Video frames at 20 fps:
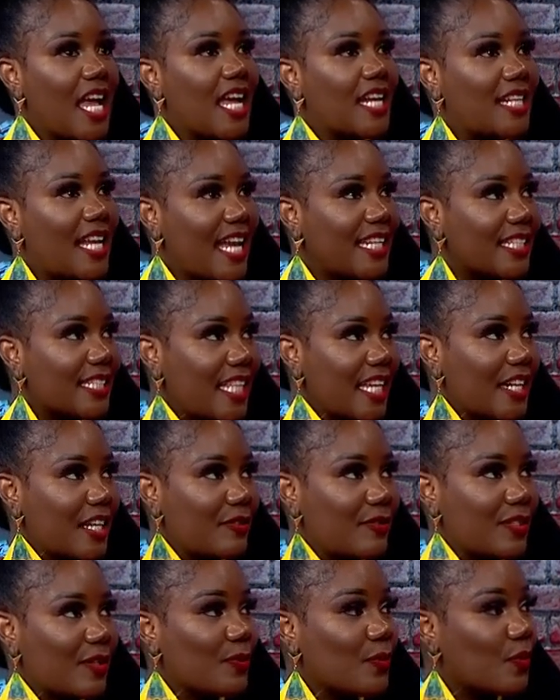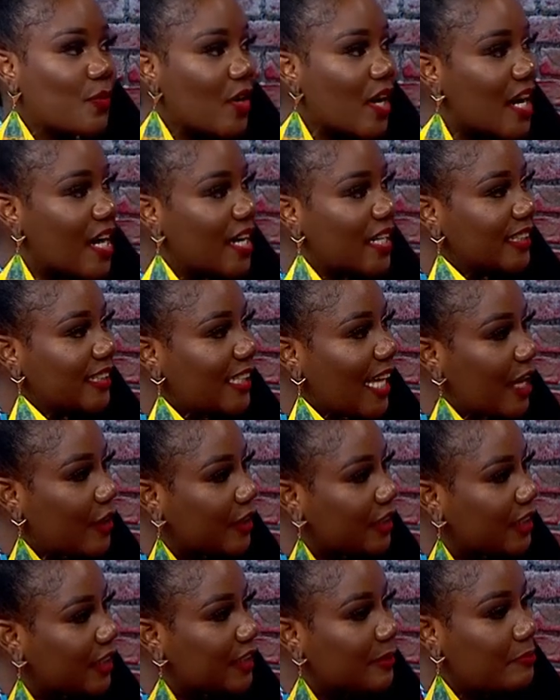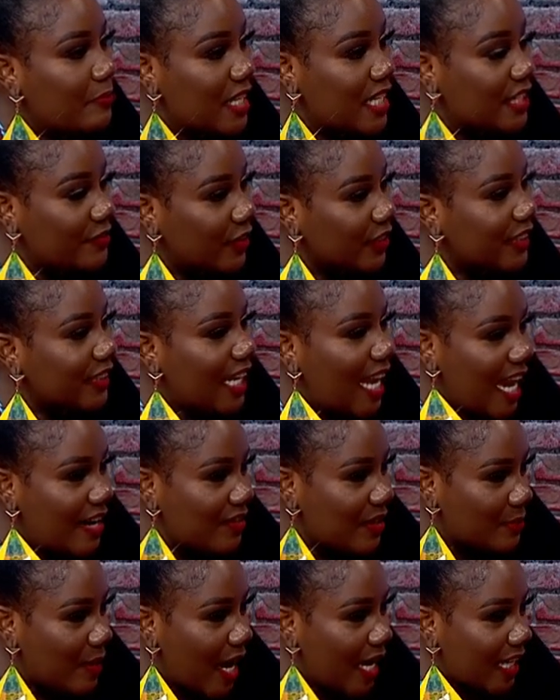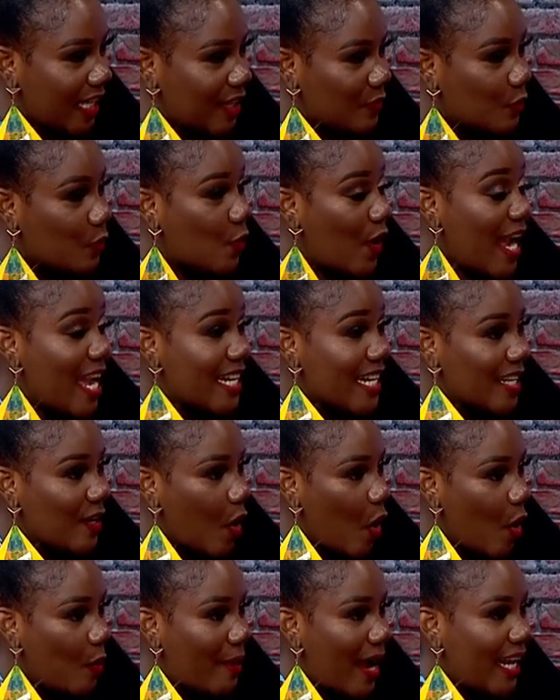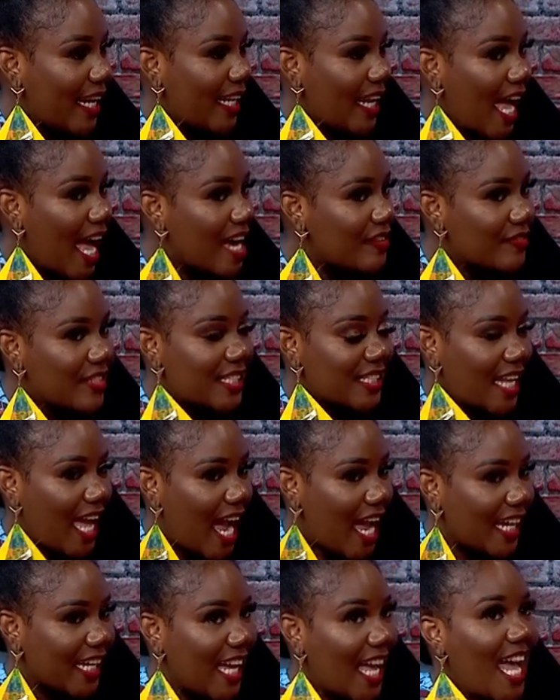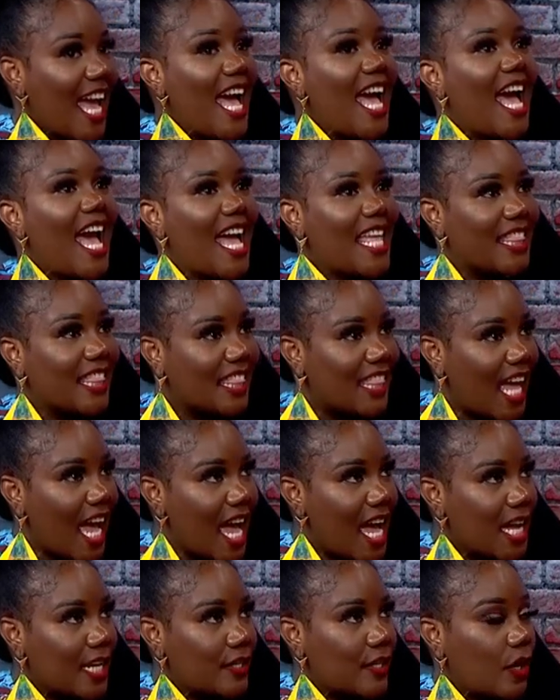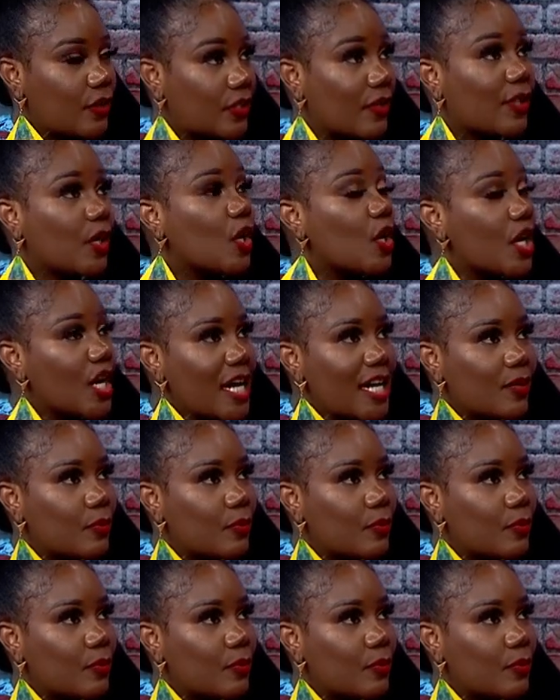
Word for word: let's think of some words that are just meaningful to everybody. And mm -hmm. waiting all my life is like, and then, so the hook